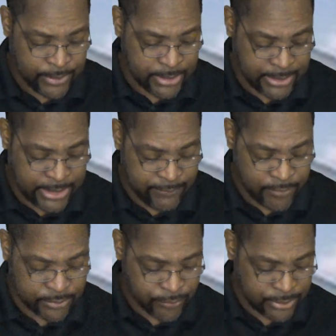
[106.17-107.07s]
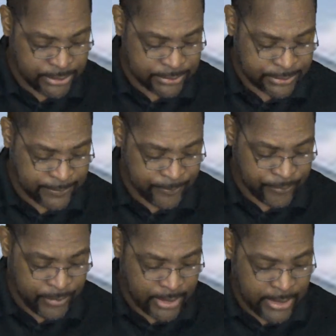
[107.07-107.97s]
And the key verse reads
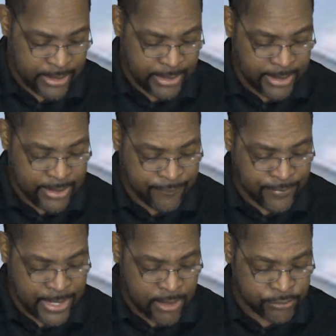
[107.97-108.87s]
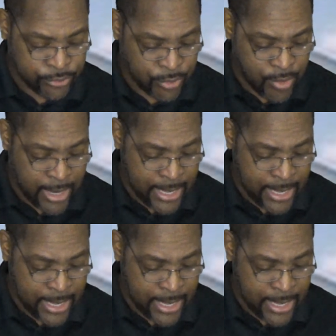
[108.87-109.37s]
If thou draw